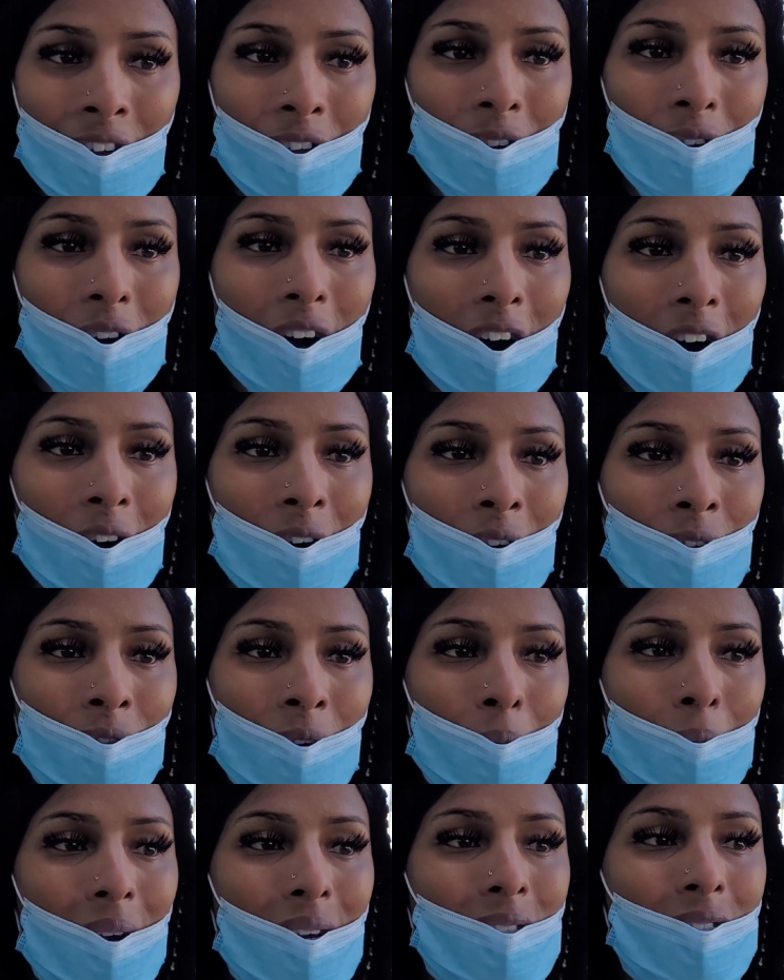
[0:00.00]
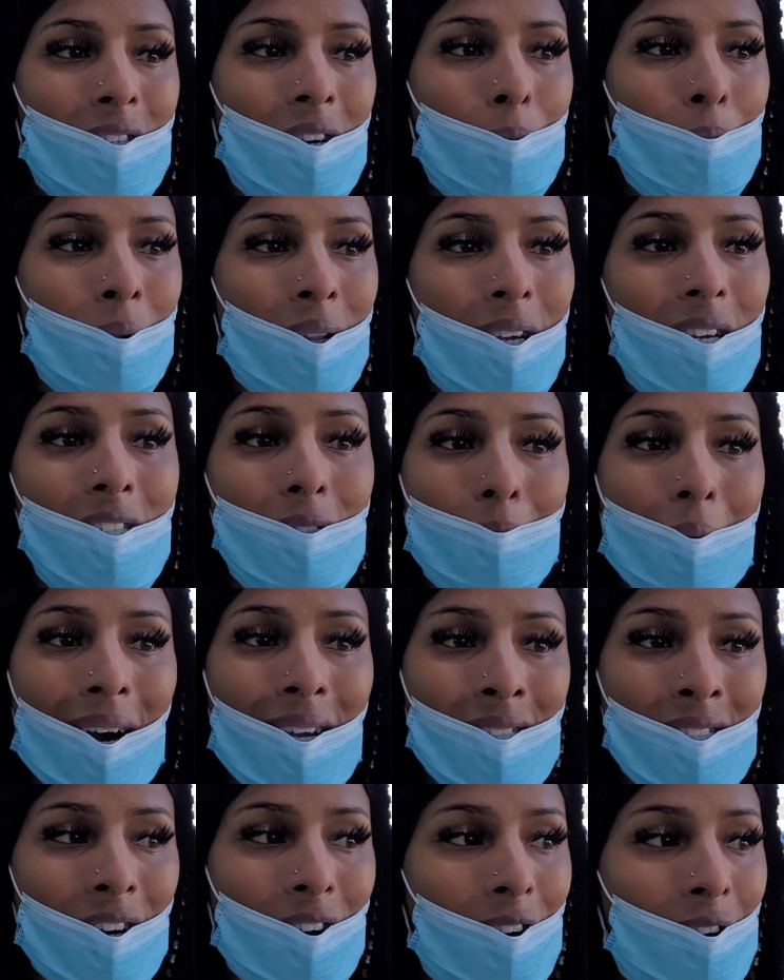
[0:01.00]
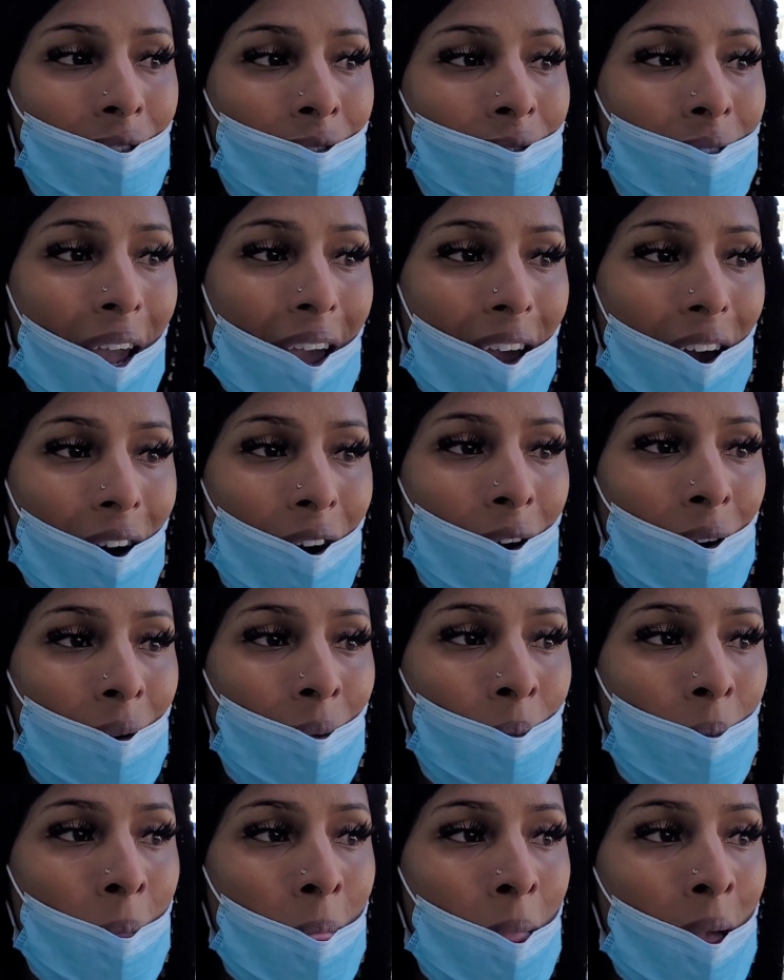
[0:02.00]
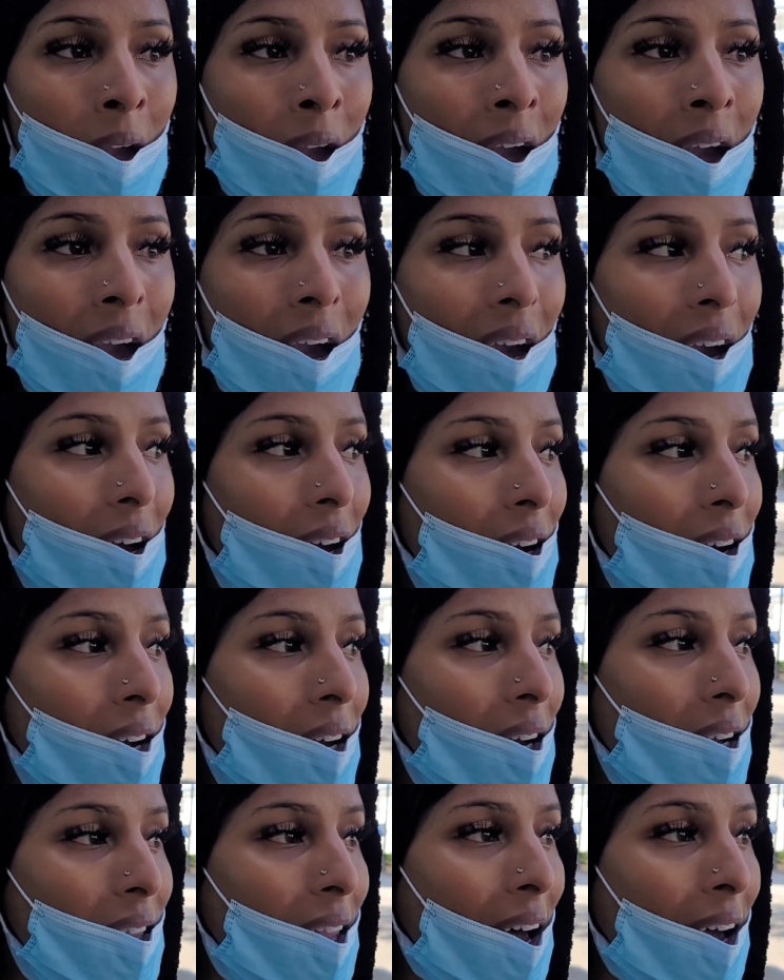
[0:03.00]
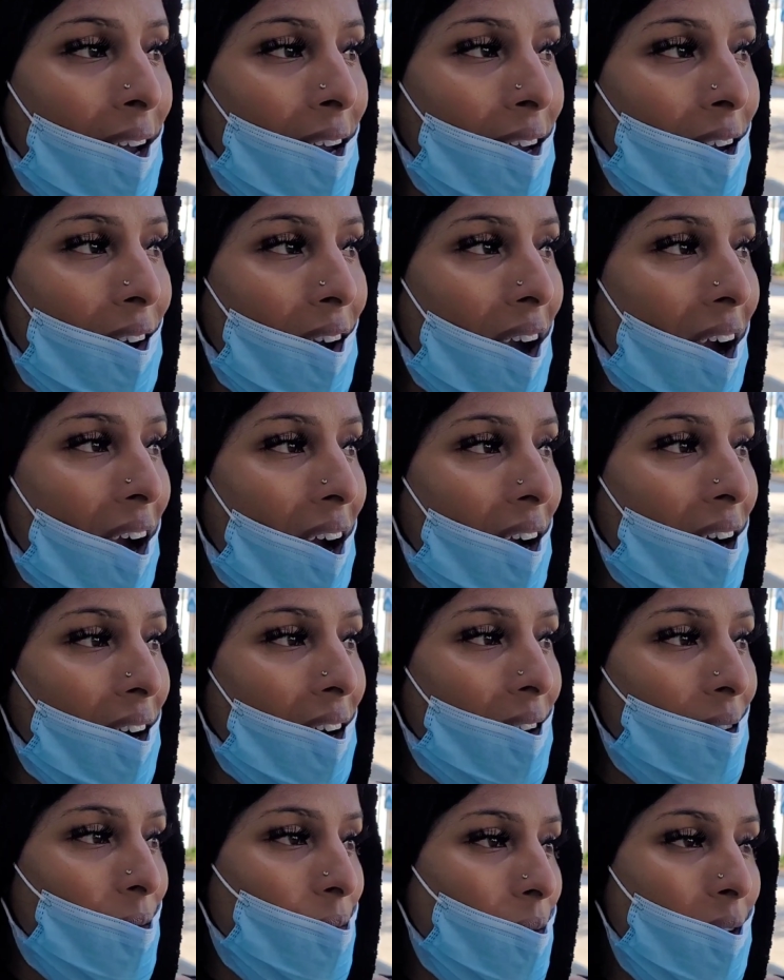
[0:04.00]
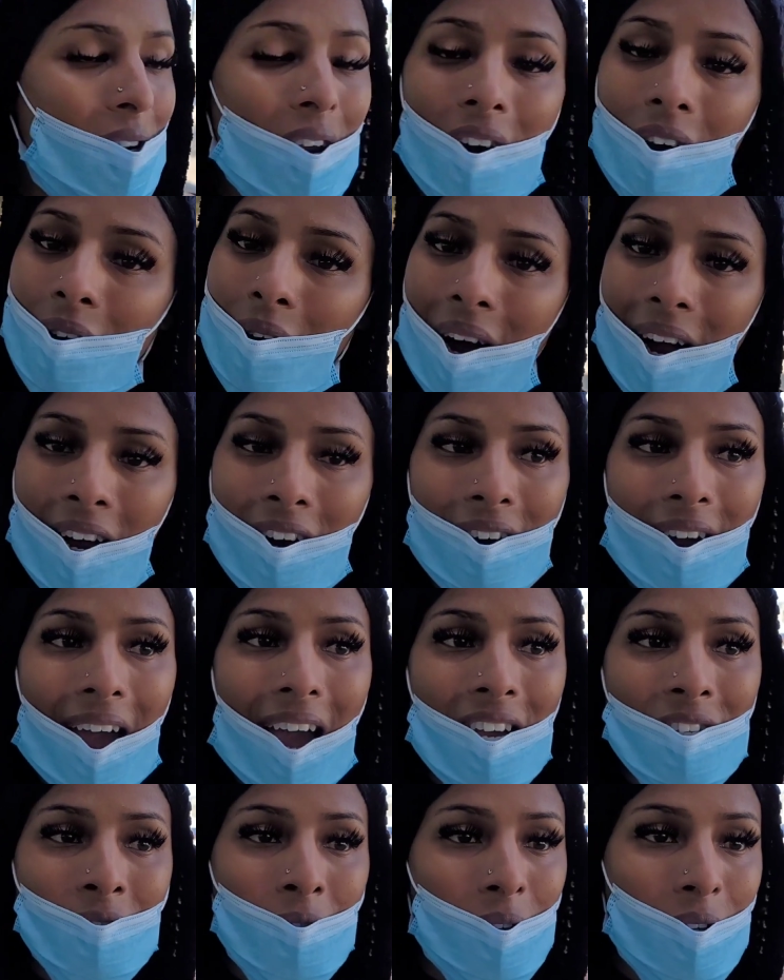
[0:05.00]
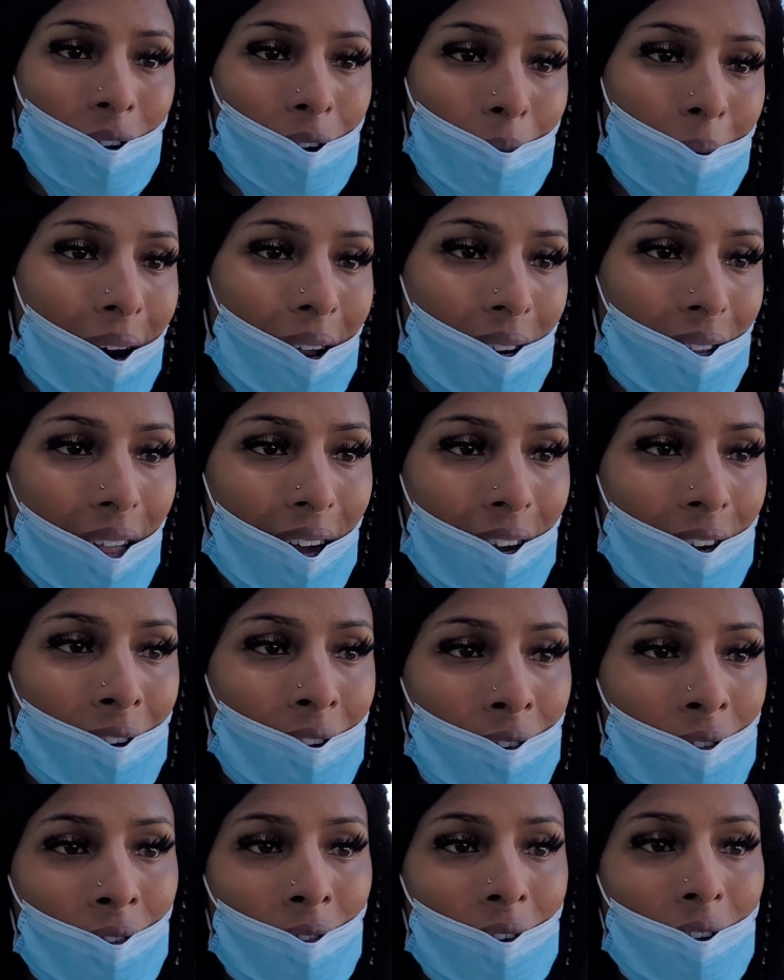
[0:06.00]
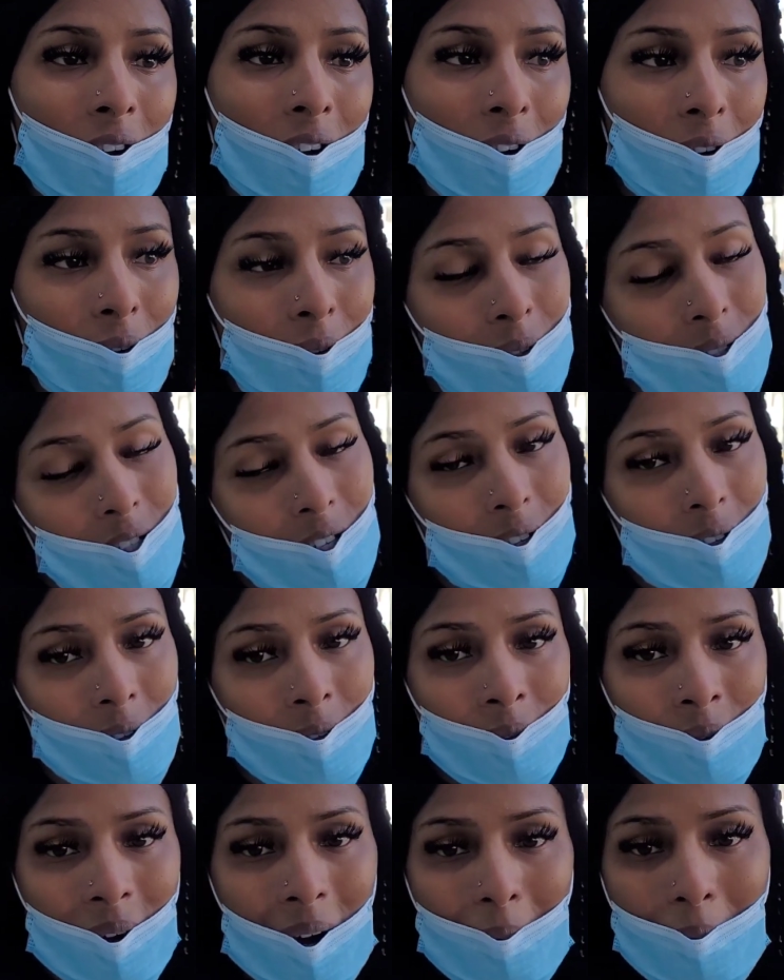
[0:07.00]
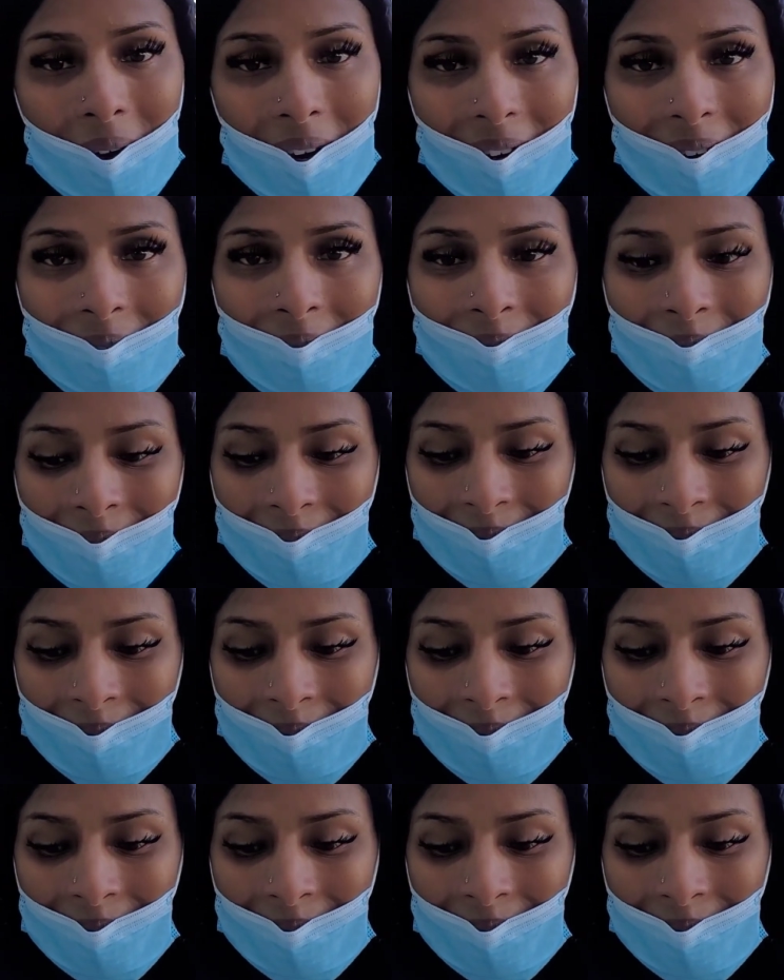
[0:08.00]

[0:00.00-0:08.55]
You know, for me to please myself now, like, you know, I couldn't ask for no better life. You know, so I'm here.